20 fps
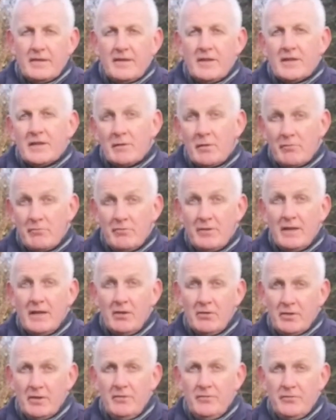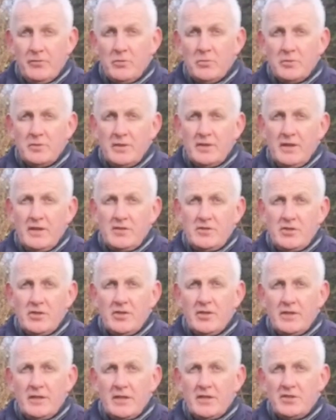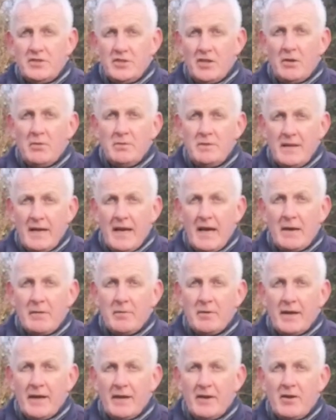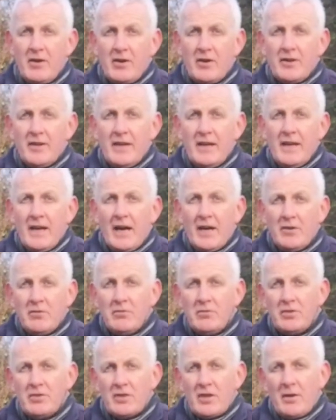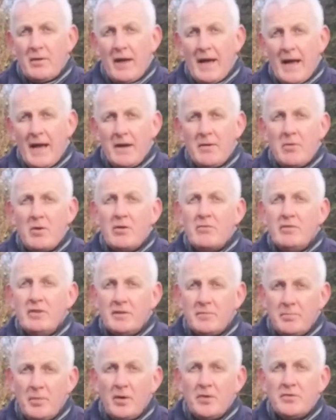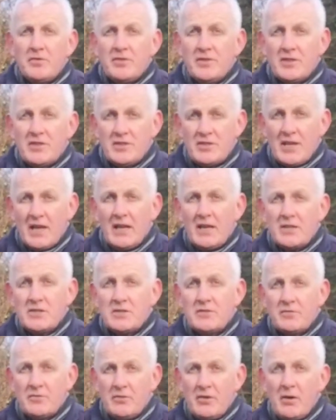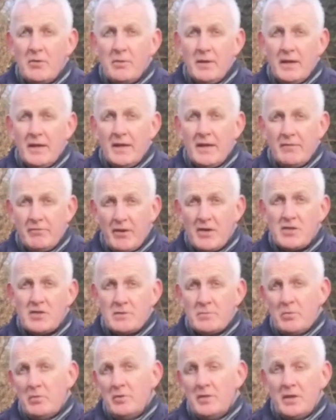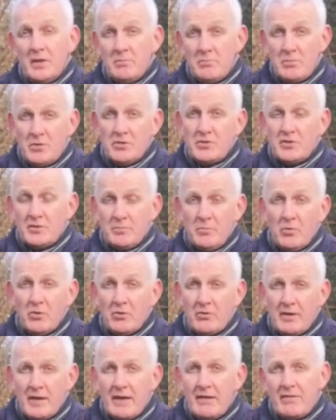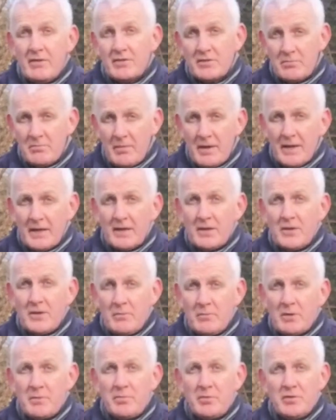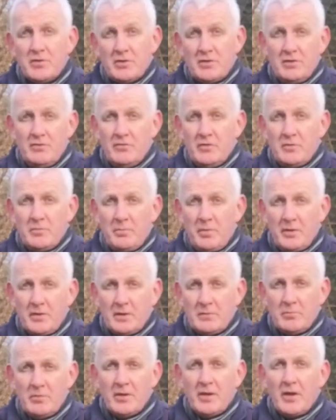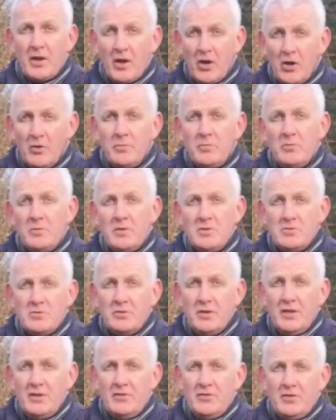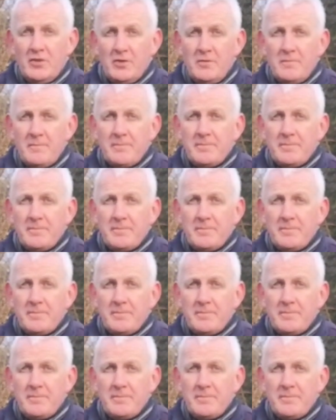So I'm really looking forward to this journey and showing you how I get on, and also how I respond to the challenge of growing vegetables in a much smaller area to make them as productive as possible, and I hope you enjoy it too.